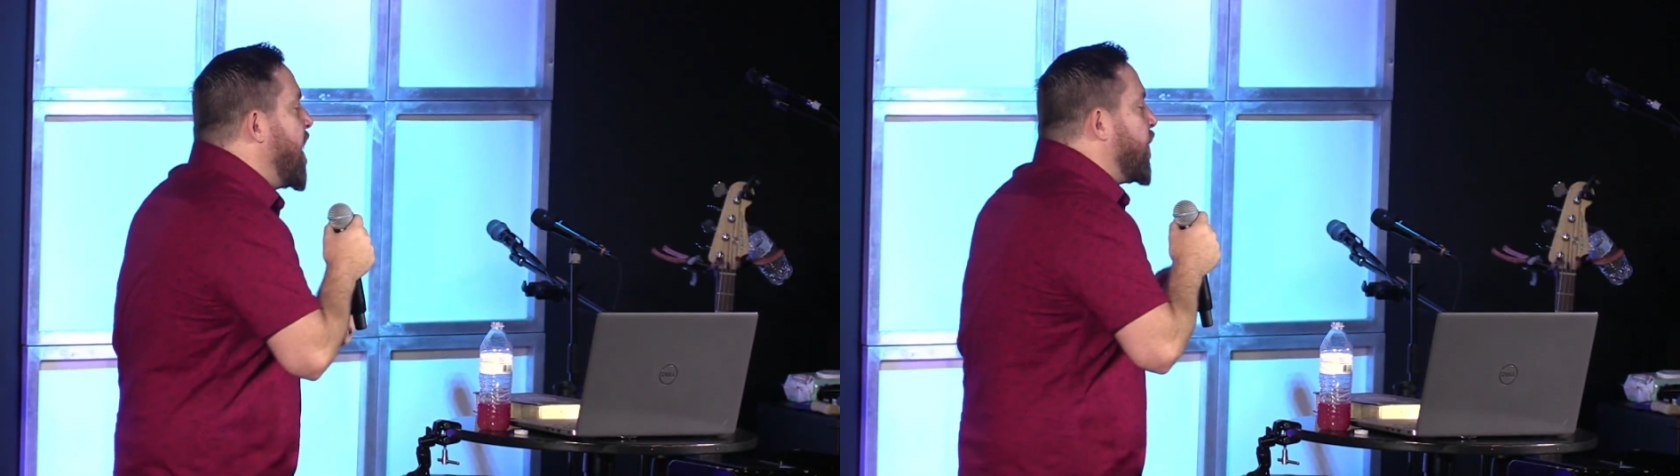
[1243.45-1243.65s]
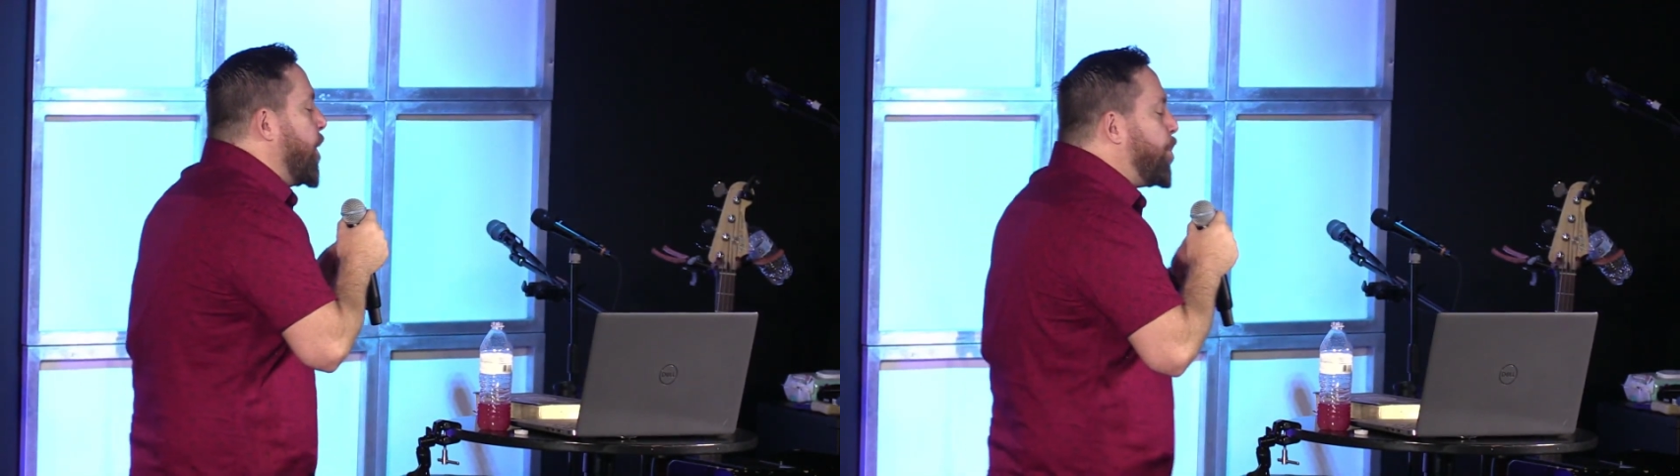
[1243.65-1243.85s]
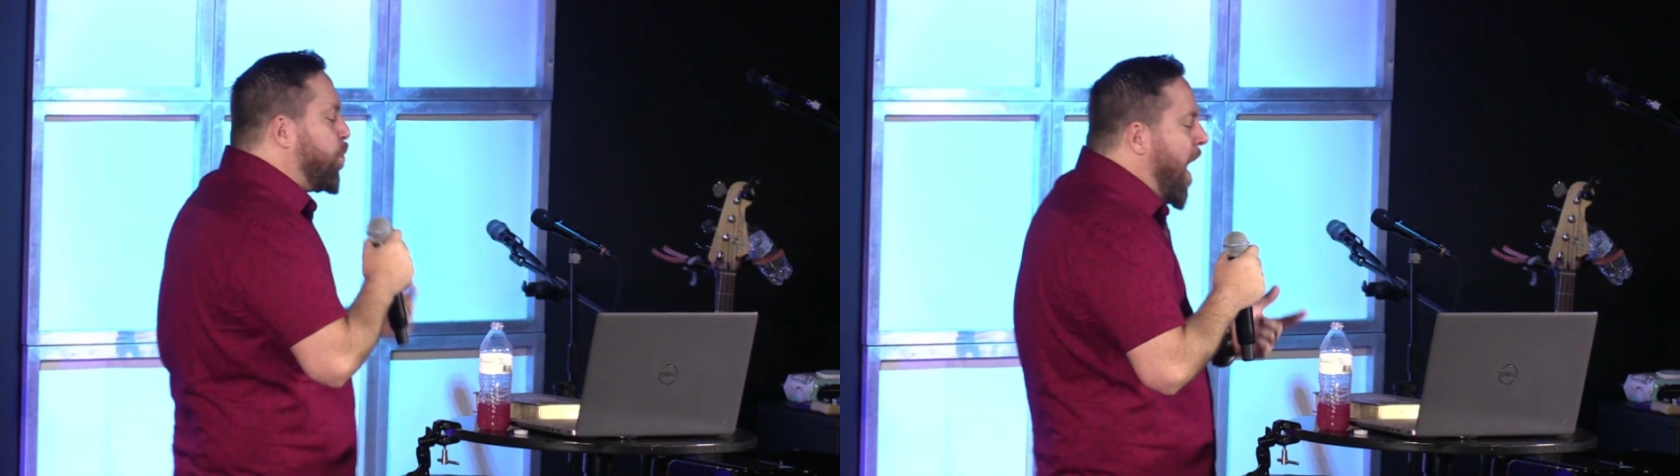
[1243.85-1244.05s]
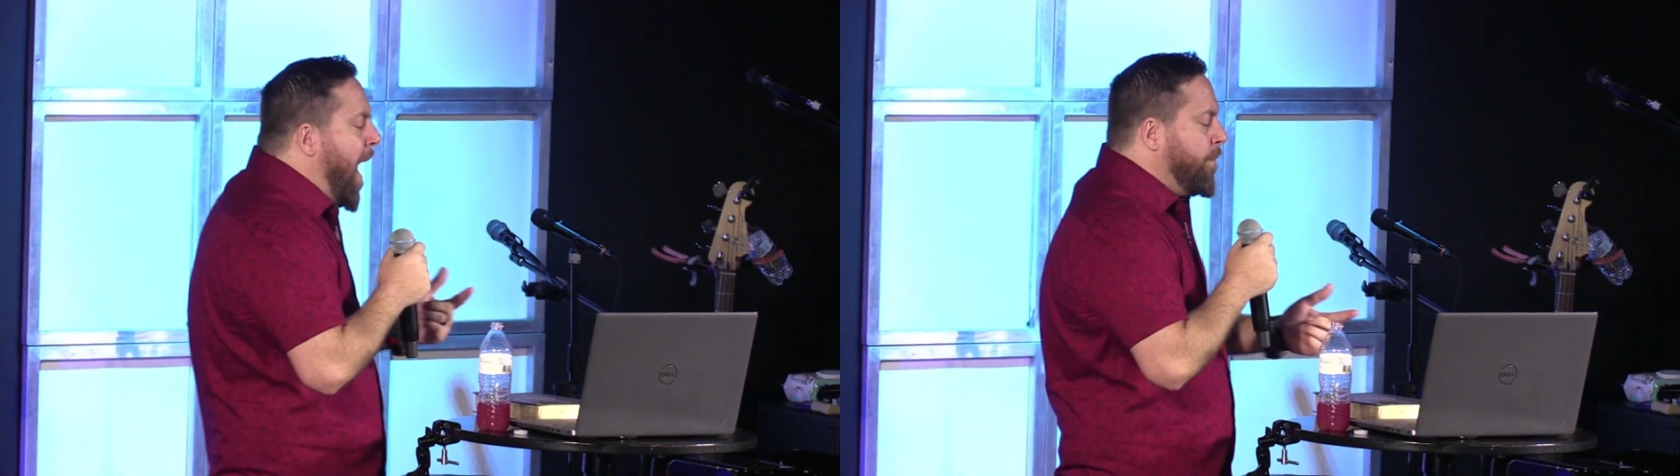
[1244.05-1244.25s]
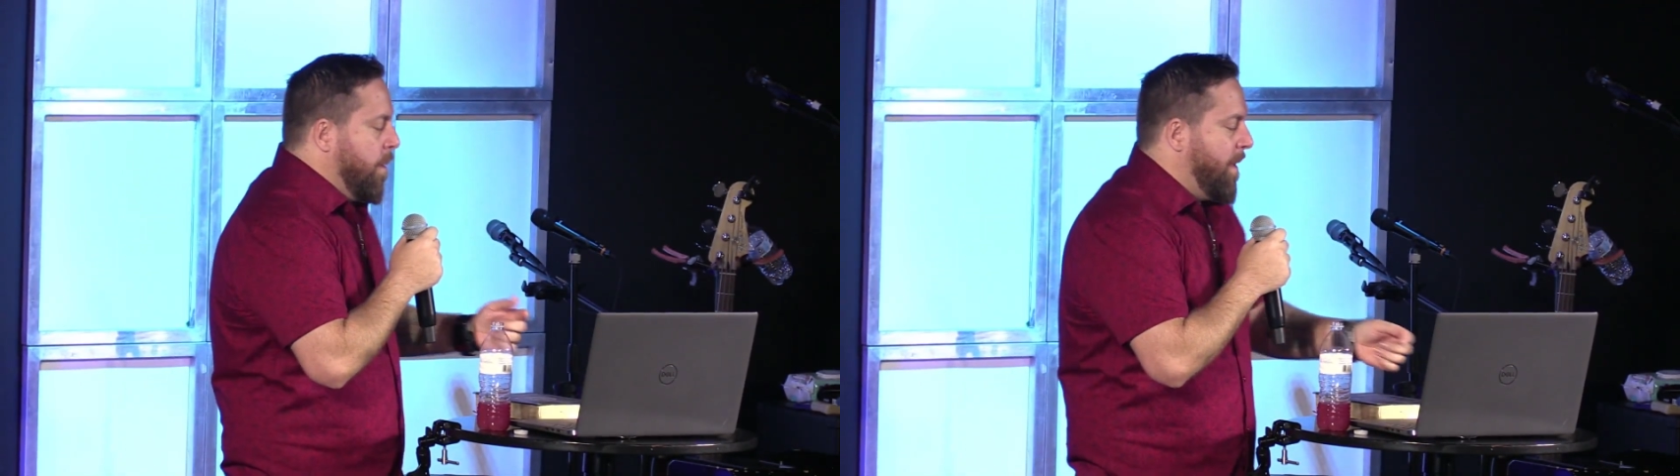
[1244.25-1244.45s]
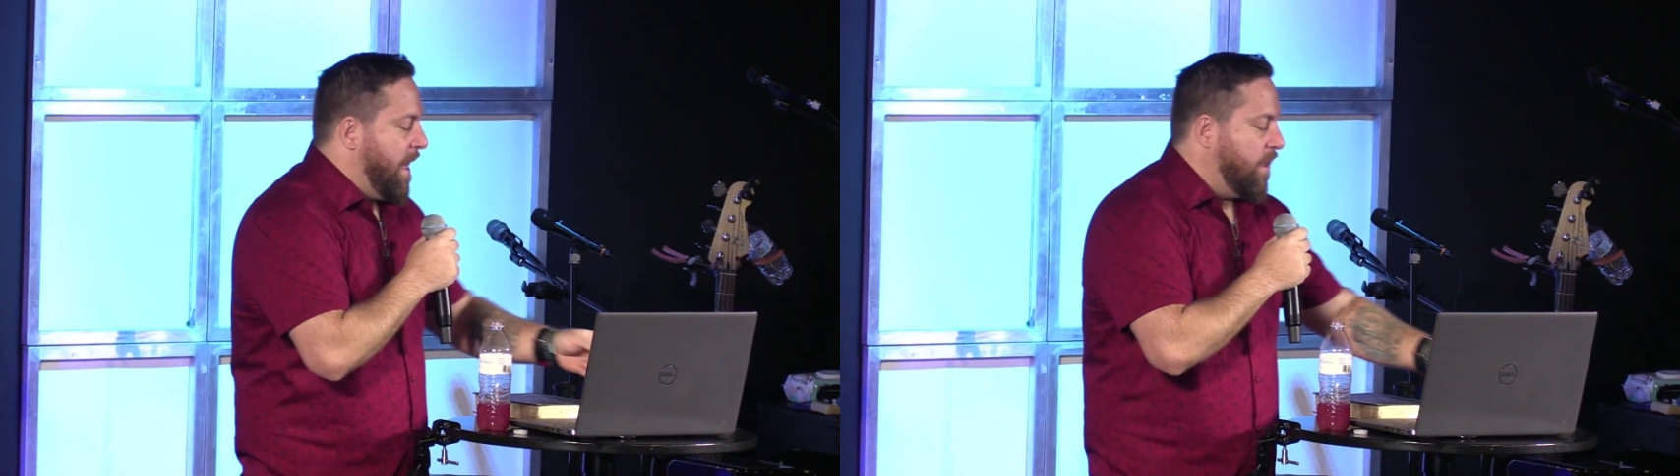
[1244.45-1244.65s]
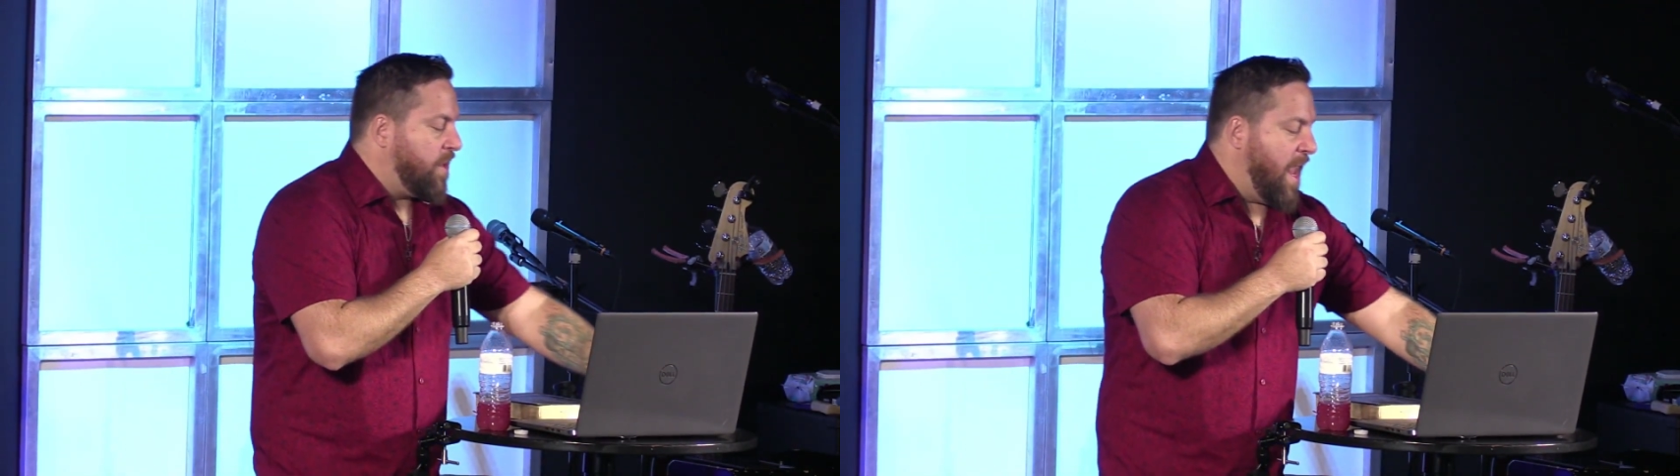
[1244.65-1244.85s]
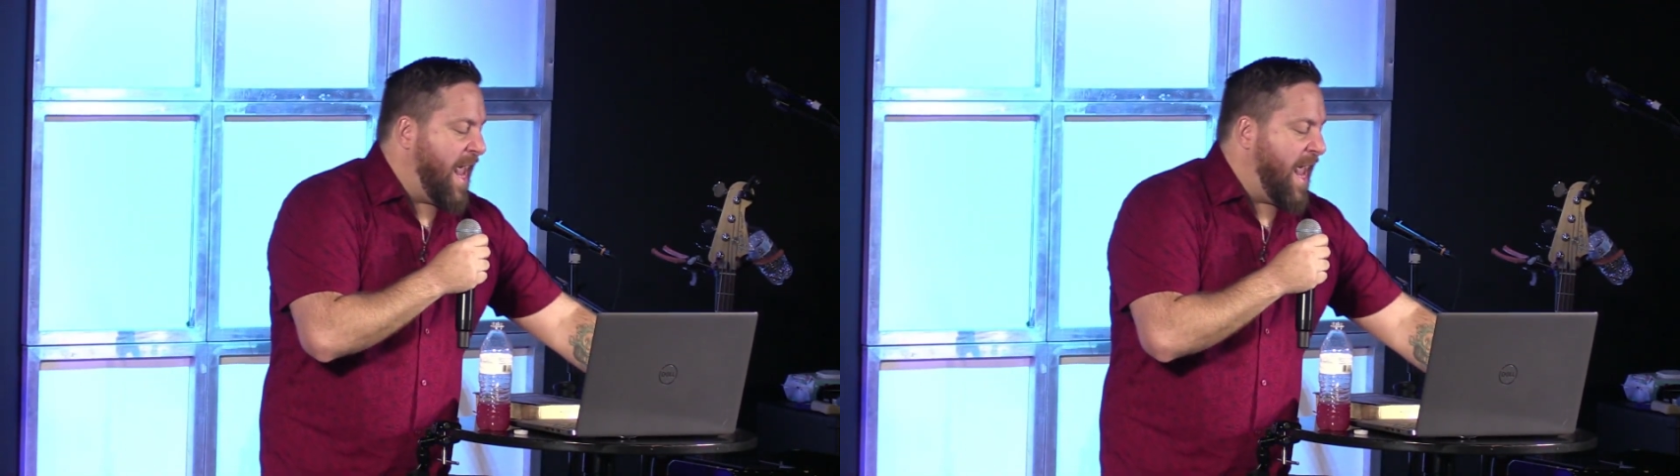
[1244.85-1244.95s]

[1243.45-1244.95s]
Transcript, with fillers: The problem is,